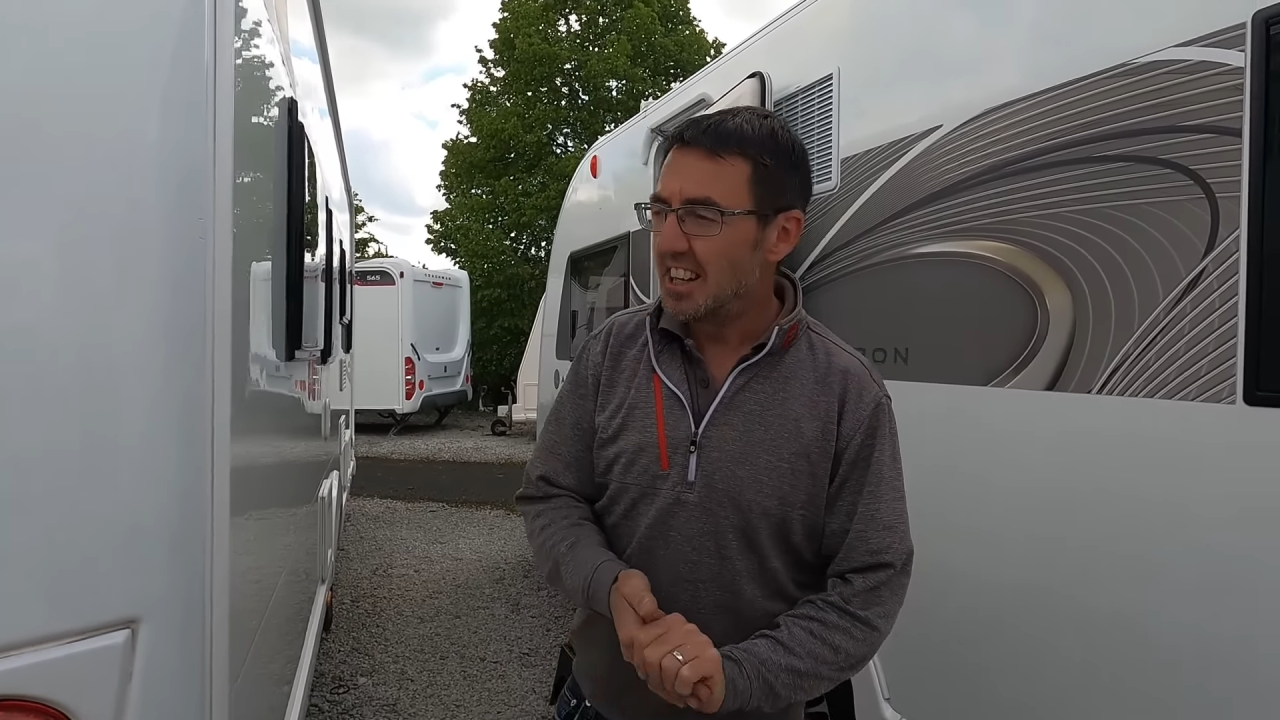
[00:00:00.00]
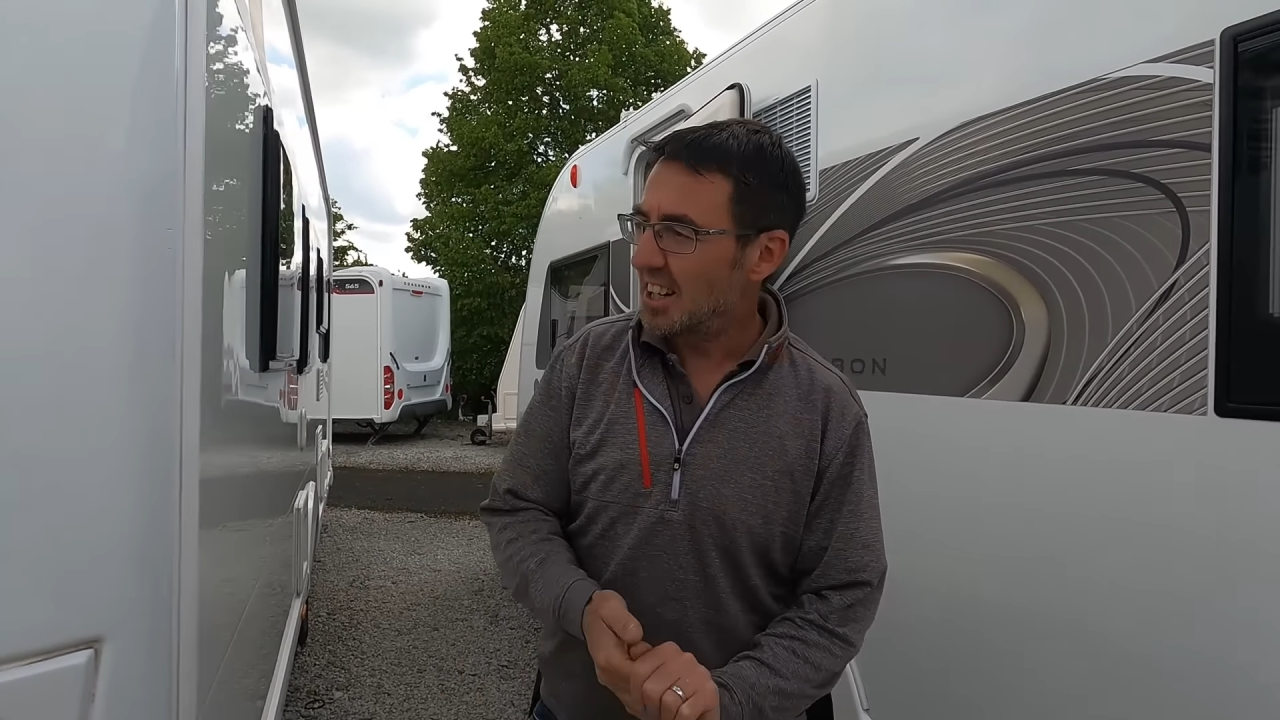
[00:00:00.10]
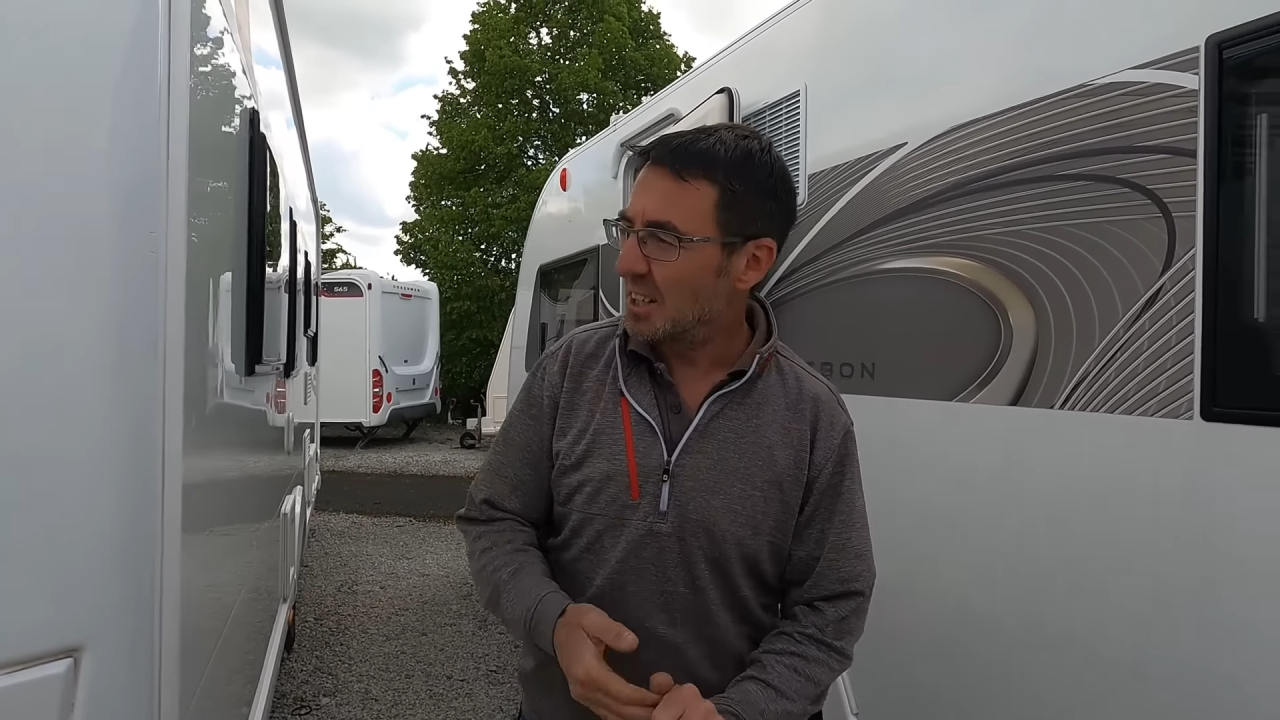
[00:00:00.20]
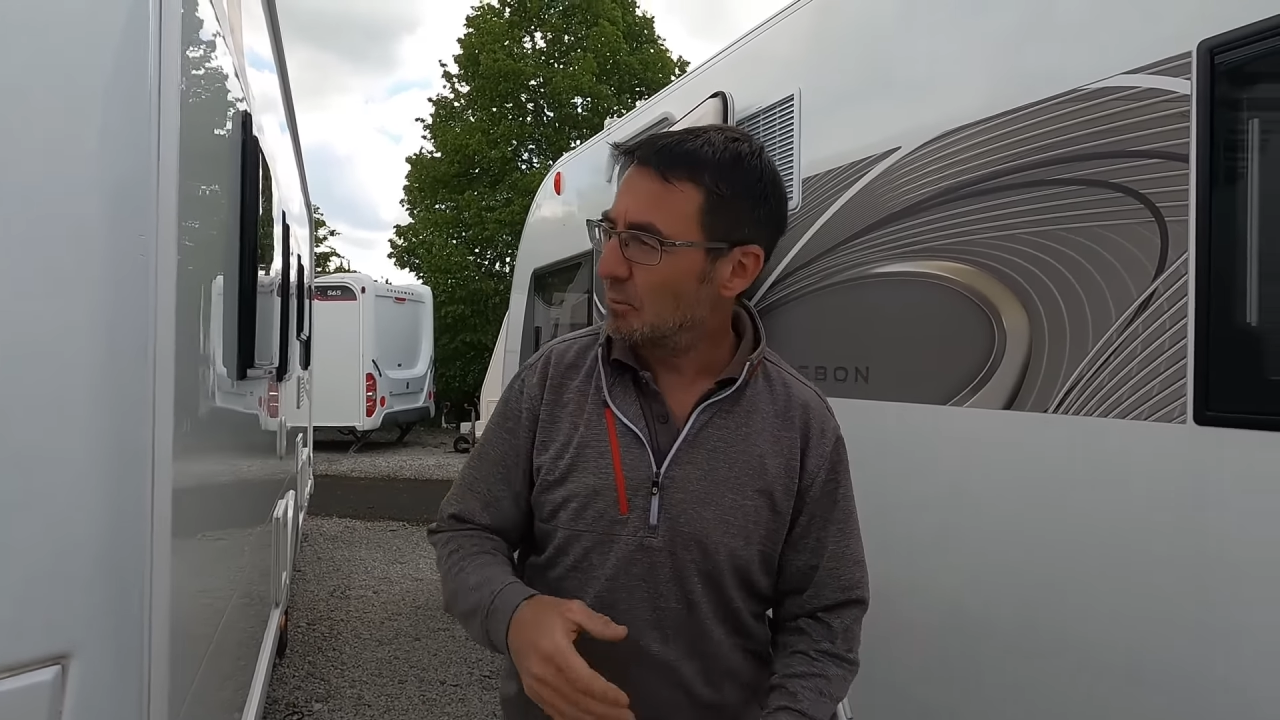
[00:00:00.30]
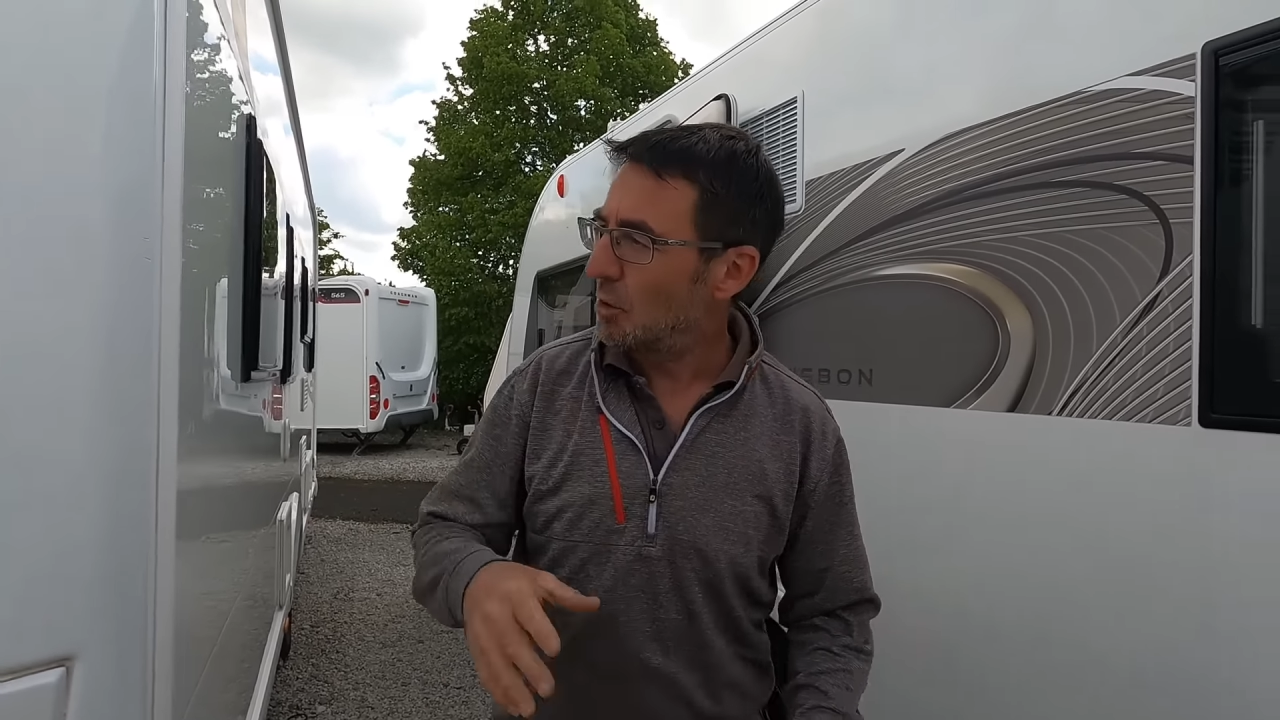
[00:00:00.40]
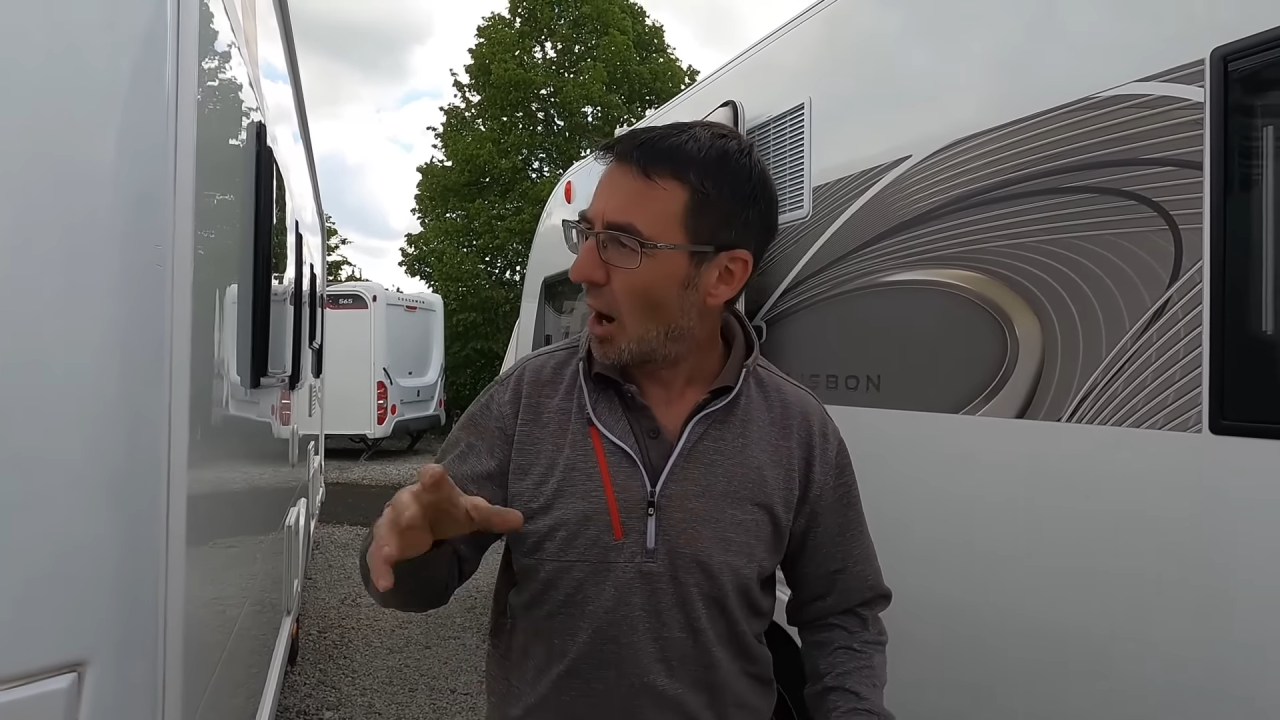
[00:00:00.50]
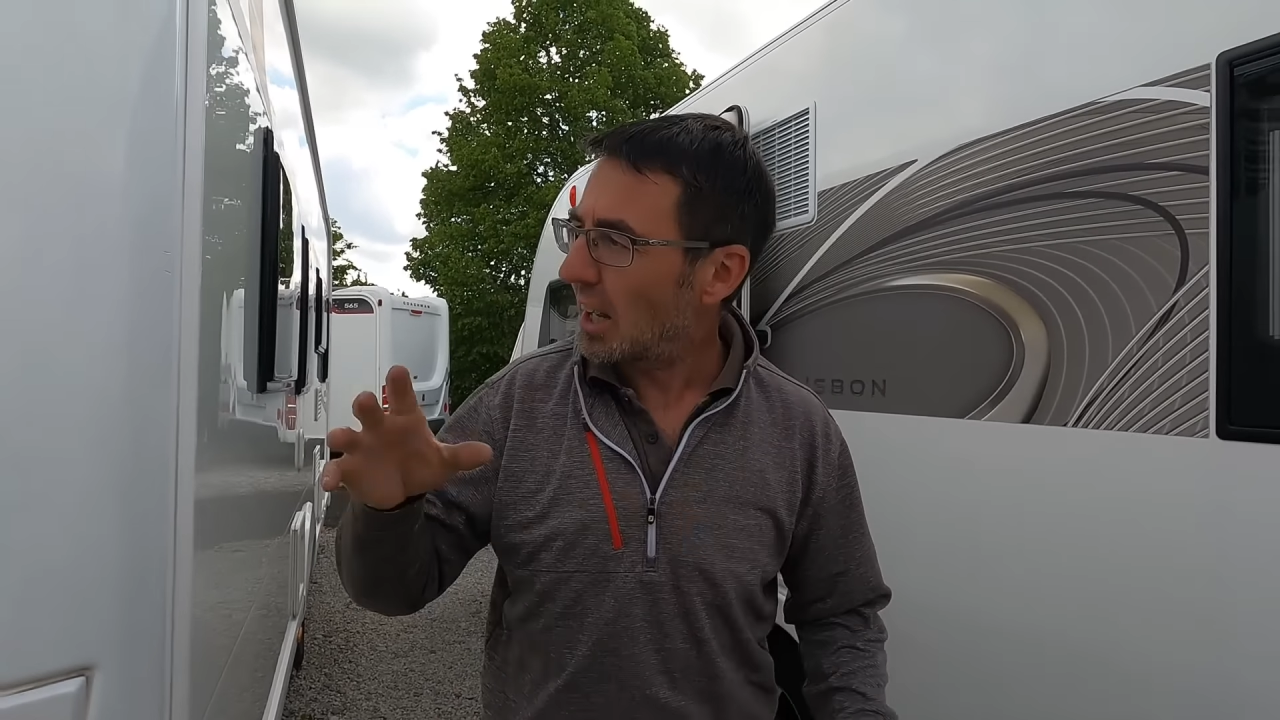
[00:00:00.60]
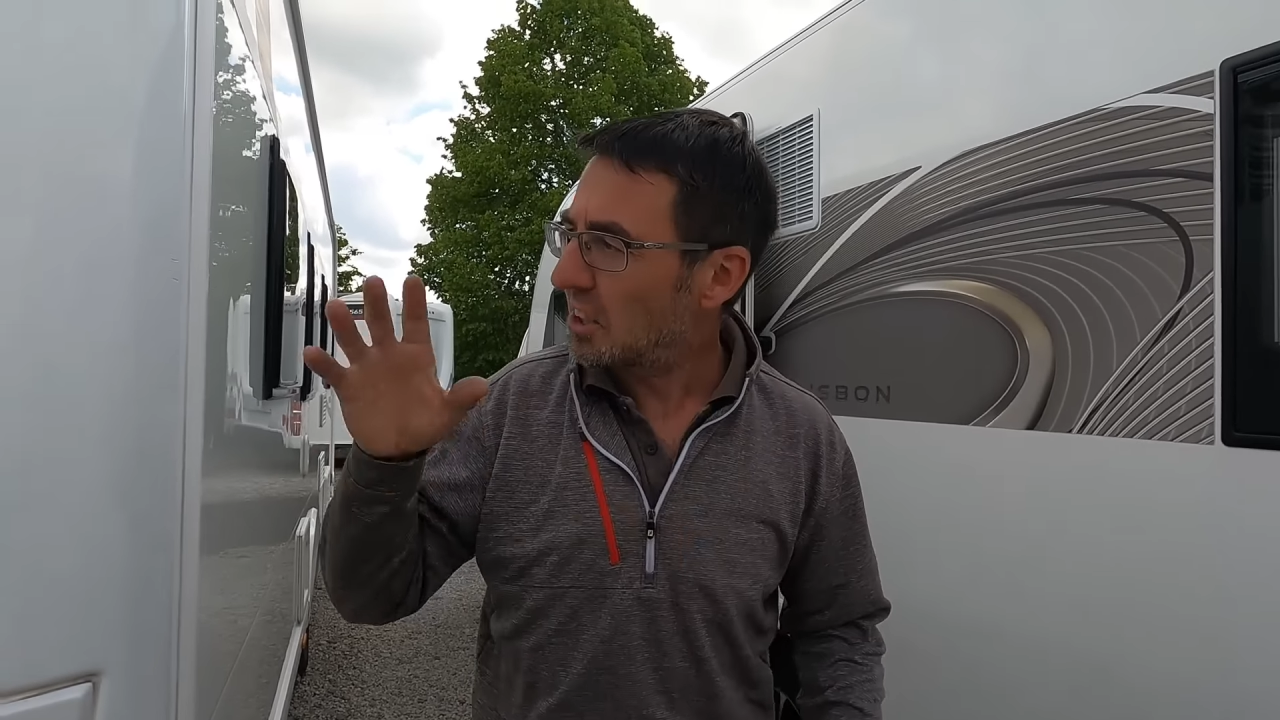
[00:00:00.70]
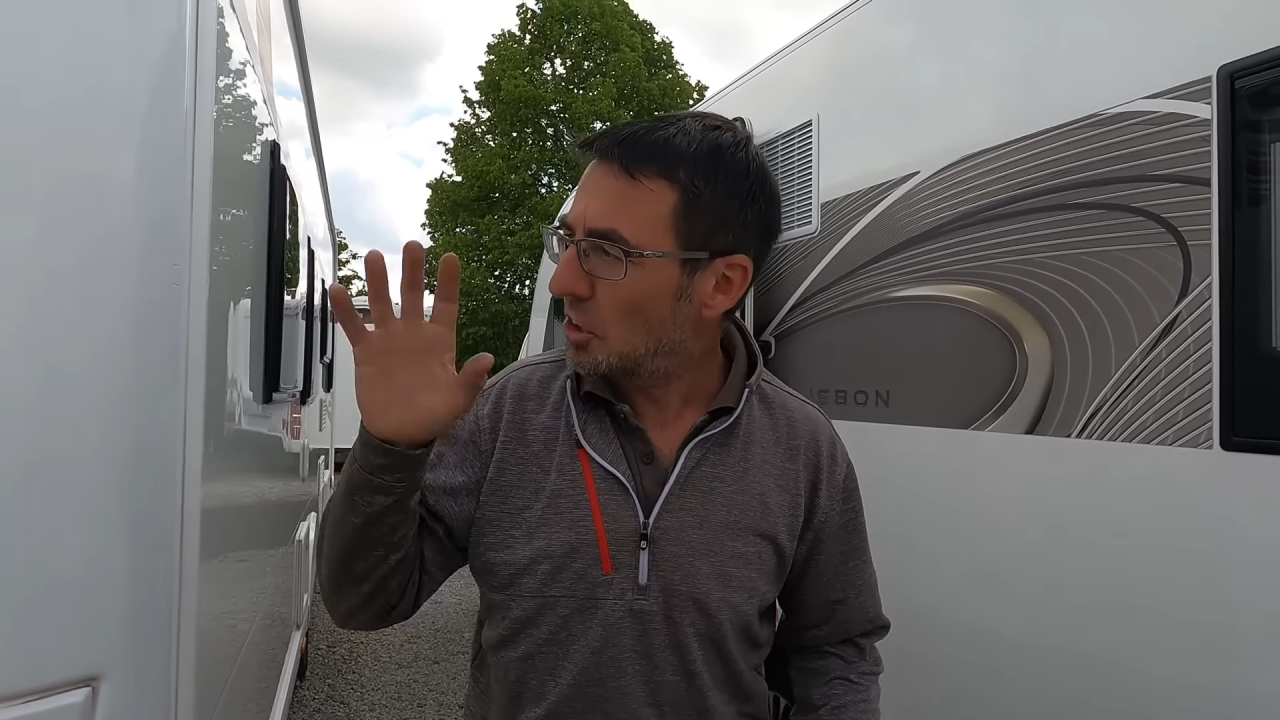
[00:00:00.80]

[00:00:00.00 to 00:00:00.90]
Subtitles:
Not had a